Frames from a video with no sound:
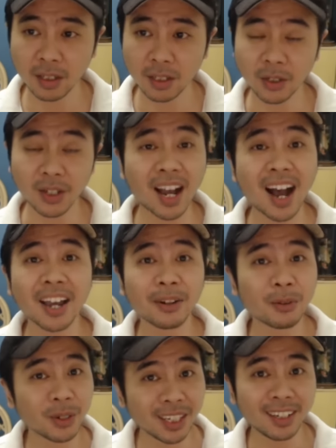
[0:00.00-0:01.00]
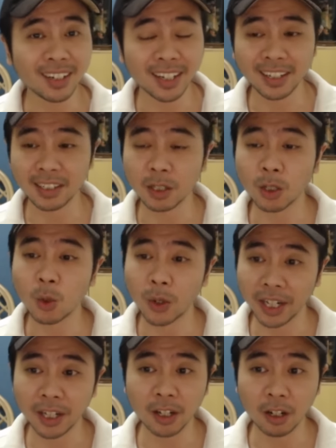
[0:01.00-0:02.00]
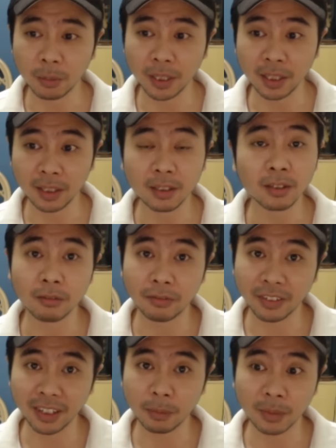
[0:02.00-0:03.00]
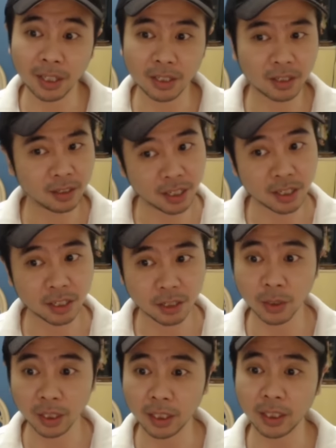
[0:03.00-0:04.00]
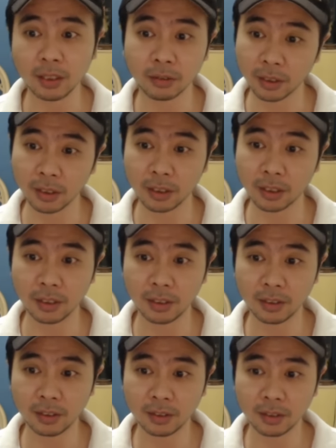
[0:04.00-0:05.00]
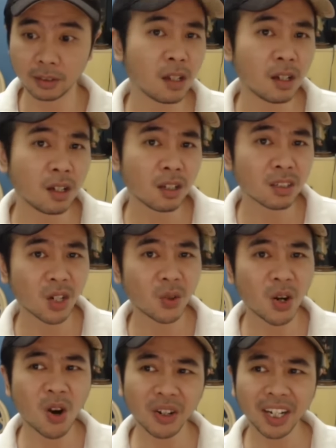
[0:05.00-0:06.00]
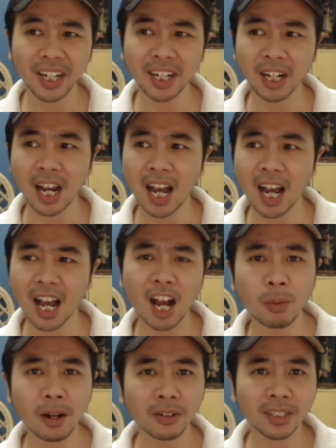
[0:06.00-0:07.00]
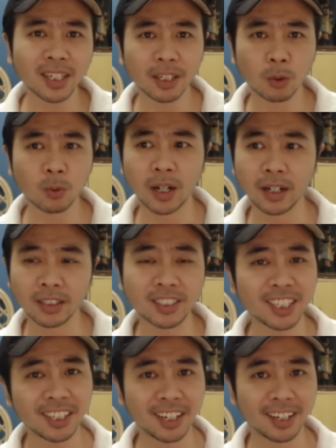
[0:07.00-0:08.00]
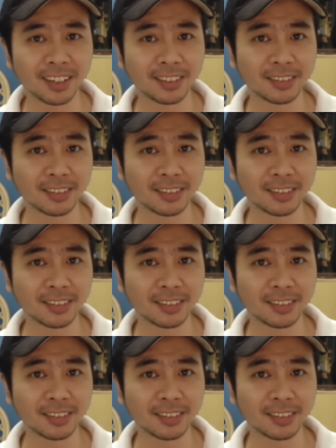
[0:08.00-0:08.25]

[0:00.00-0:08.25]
So yeah, I really liked Quaid Omni very much. This is really good. So okay, how about the other one, Zellha?